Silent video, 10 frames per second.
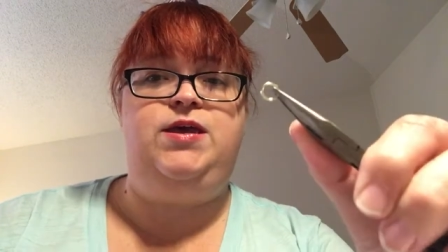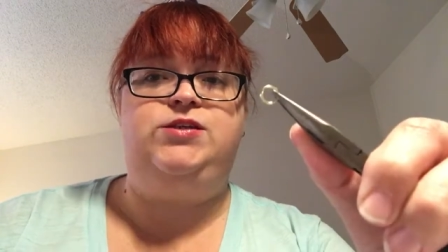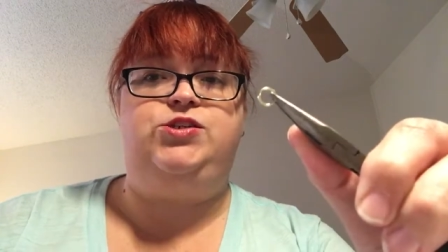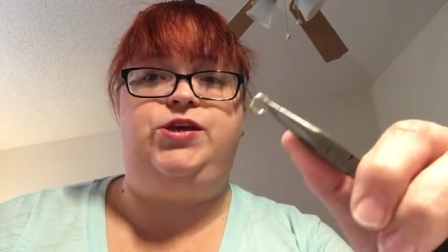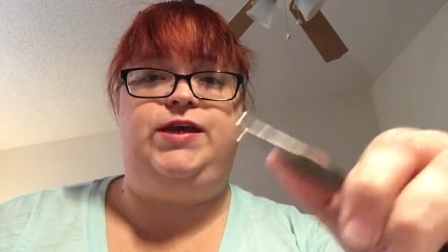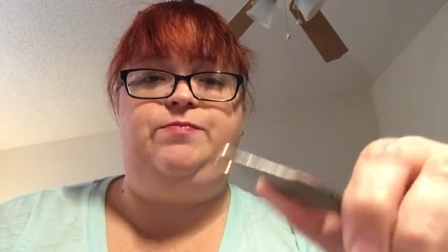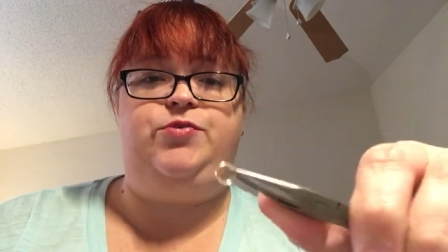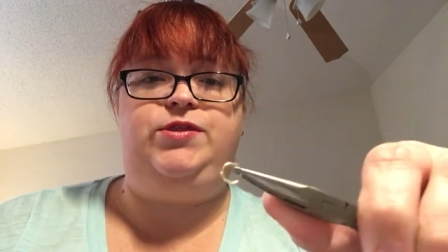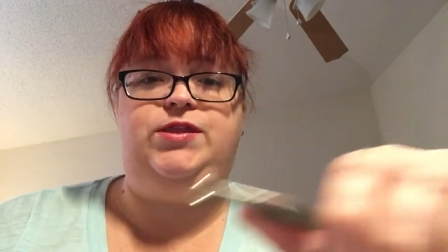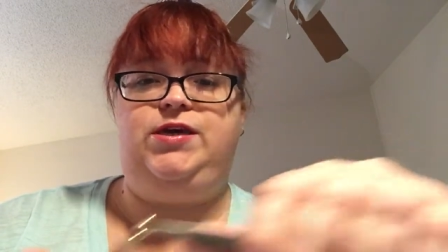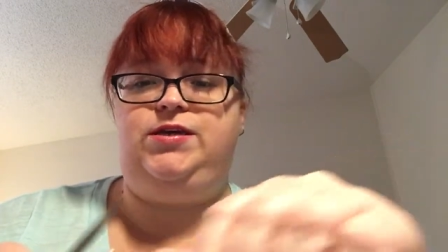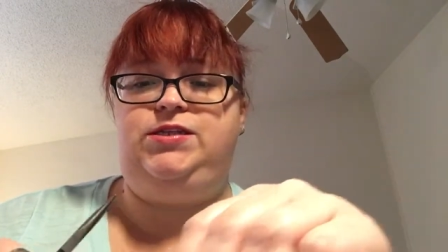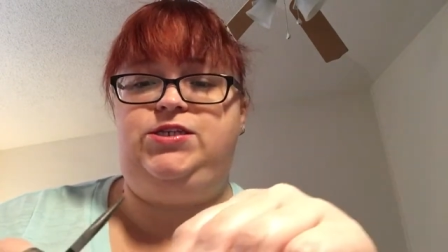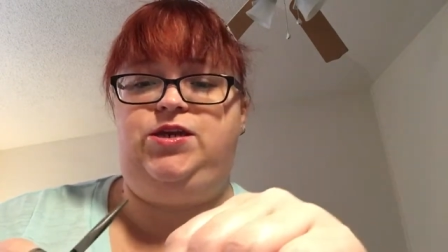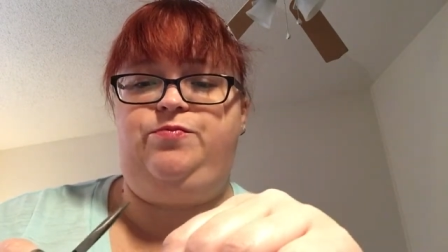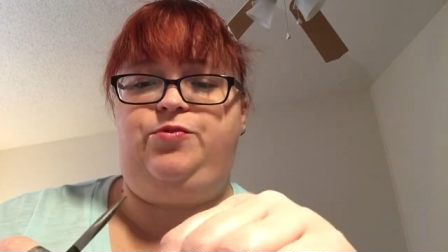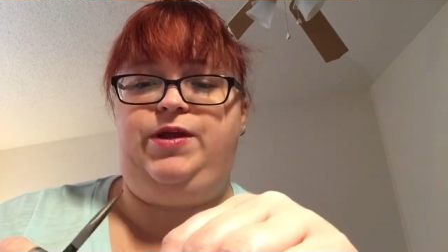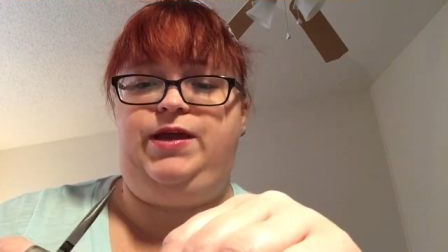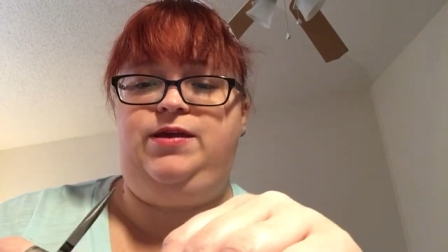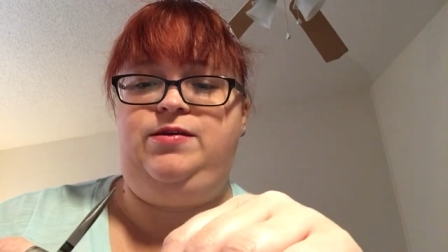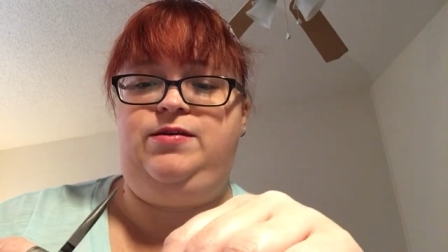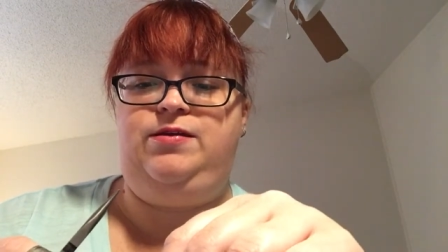So you put the jump ring